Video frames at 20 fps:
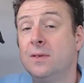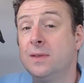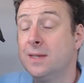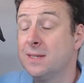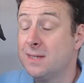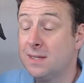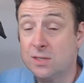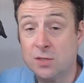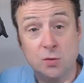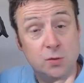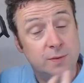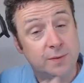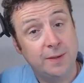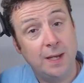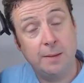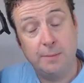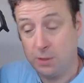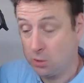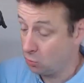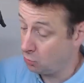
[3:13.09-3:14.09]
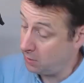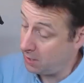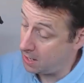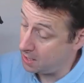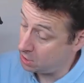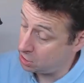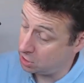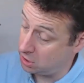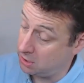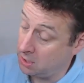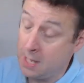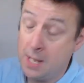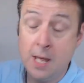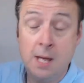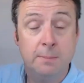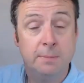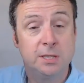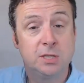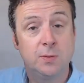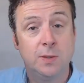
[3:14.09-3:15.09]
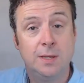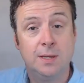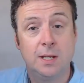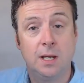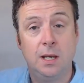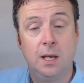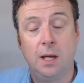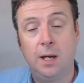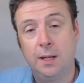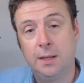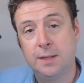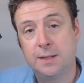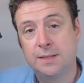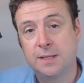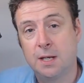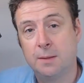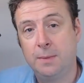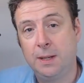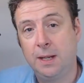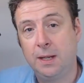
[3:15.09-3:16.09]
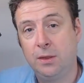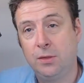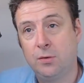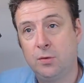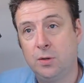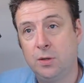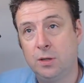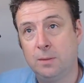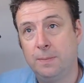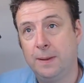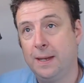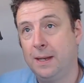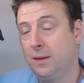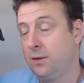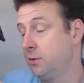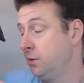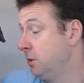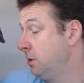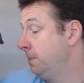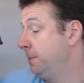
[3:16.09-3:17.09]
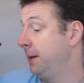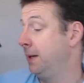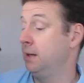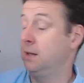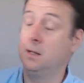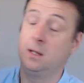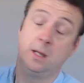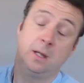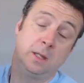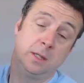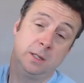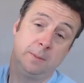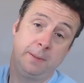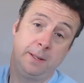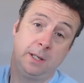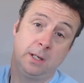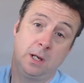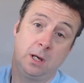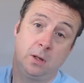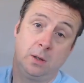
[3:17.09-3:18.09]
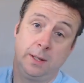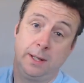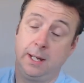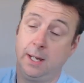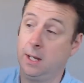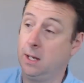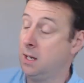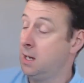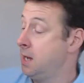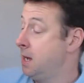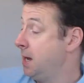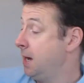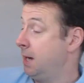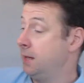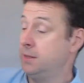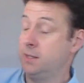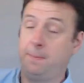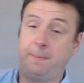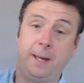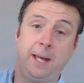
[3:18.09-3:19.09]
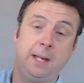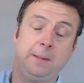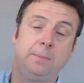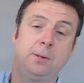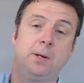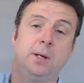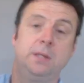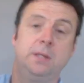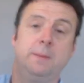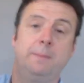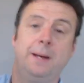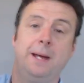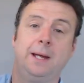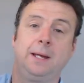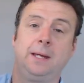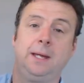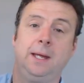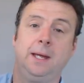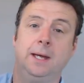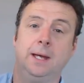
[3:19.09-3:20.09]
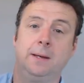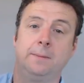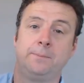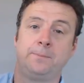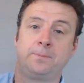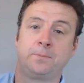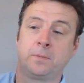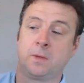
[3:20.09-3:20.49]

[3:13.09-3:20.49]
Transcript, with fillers: and there's a sort of chemical reaction between the light that's coming in through the bin and the pinhole here and the paper at the back here.